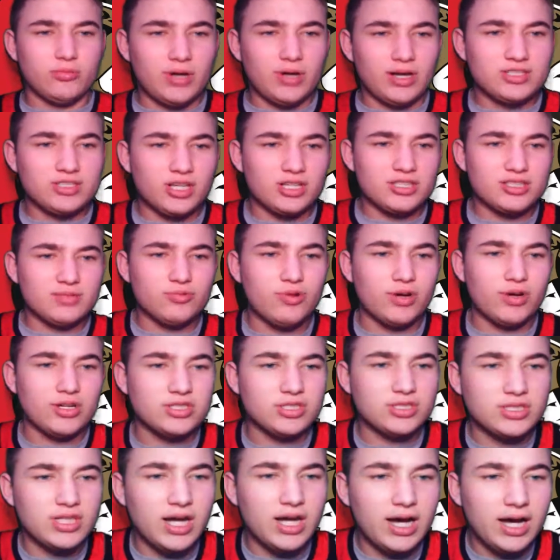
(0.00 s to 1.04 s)
I saw some
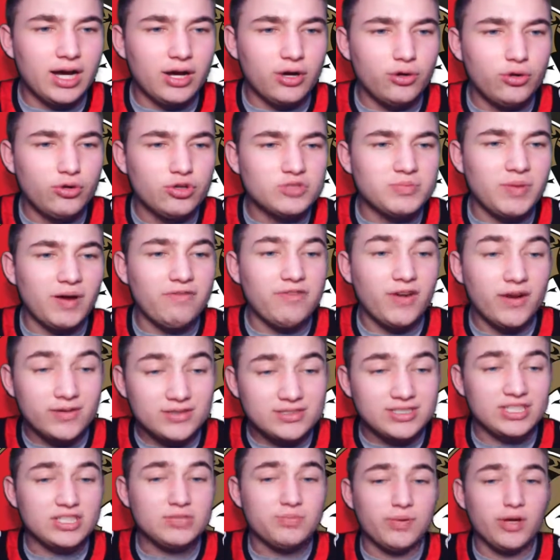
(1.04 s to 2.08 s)
questions. Who is my favorite
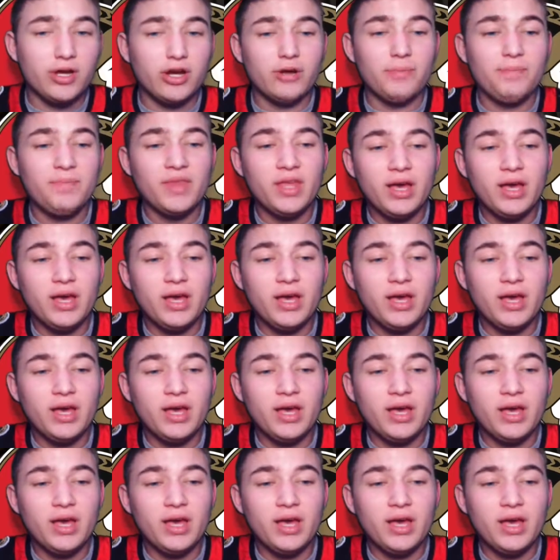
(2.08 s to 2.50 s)
Sens player?